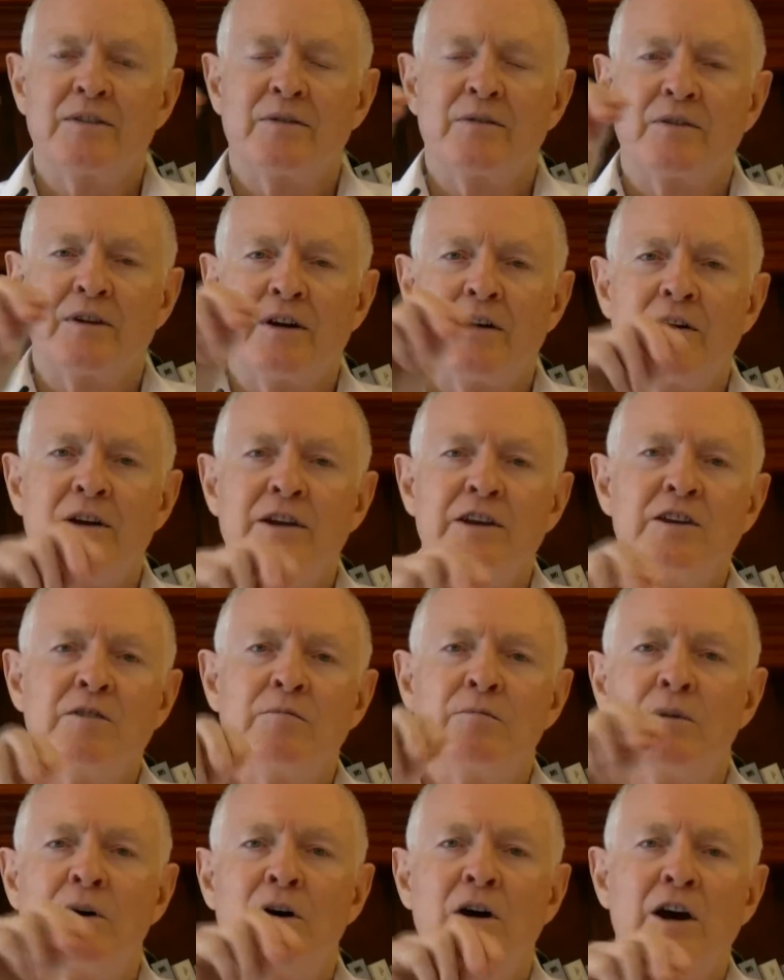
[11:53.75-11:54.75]
throwing your
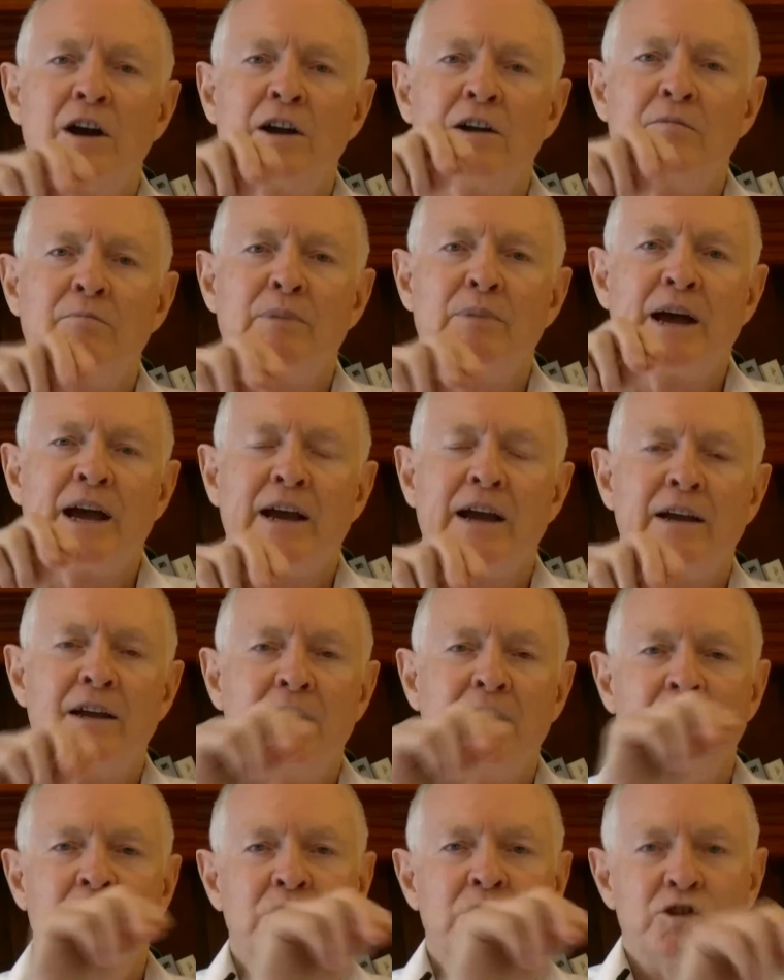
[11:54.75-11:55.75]
mind back
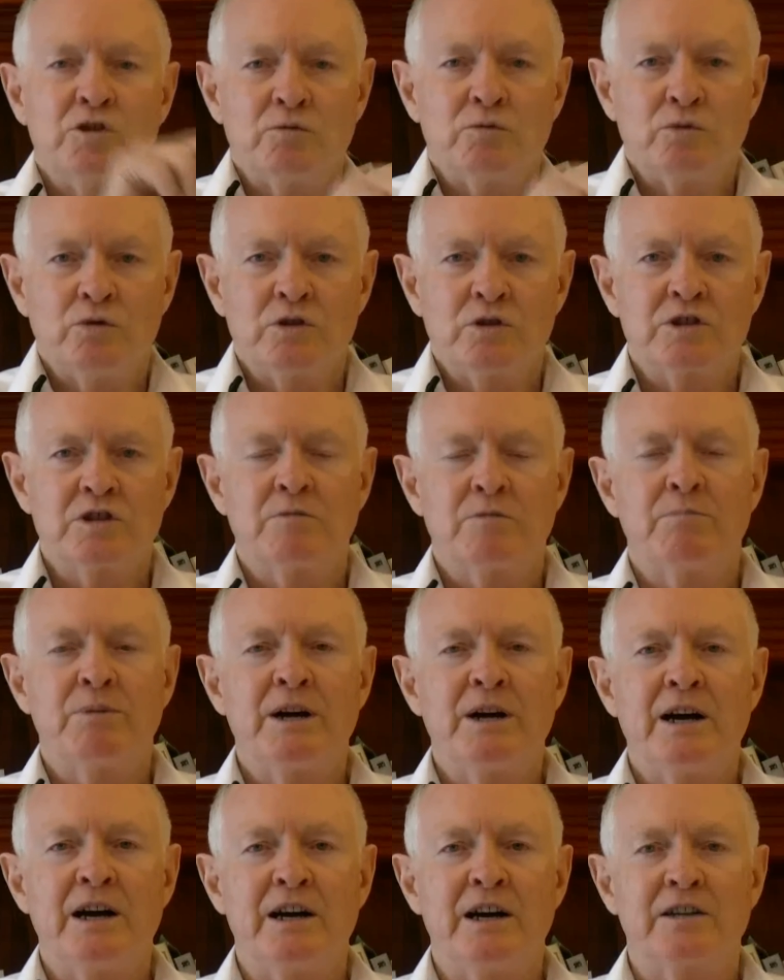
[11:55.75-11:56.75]
towards the
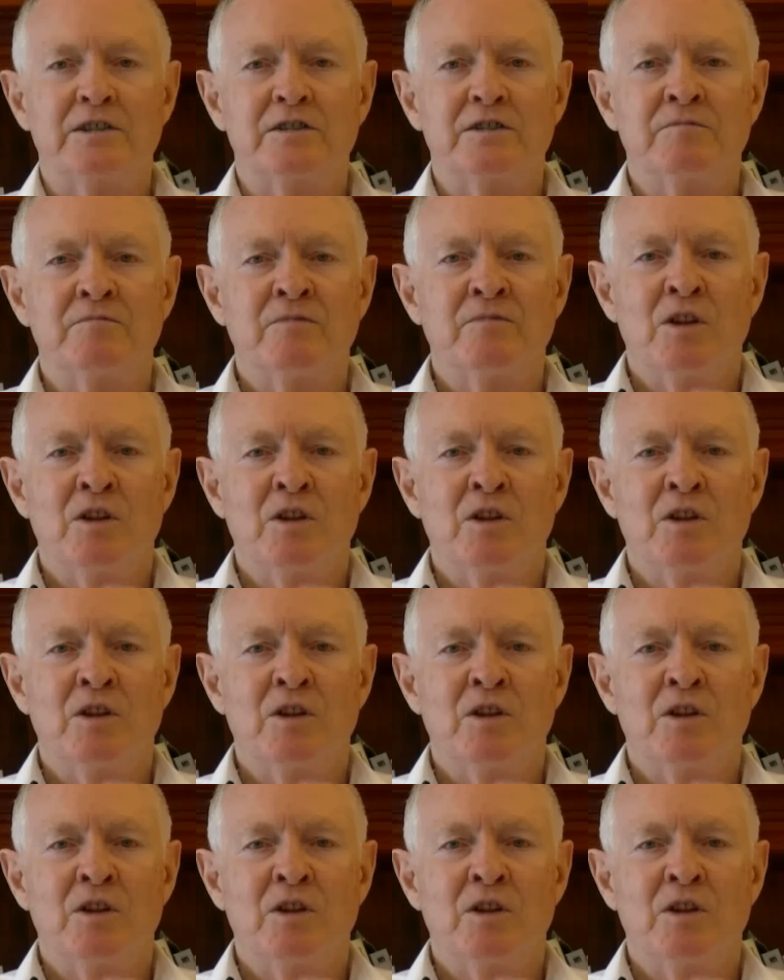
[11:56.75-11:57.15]
past.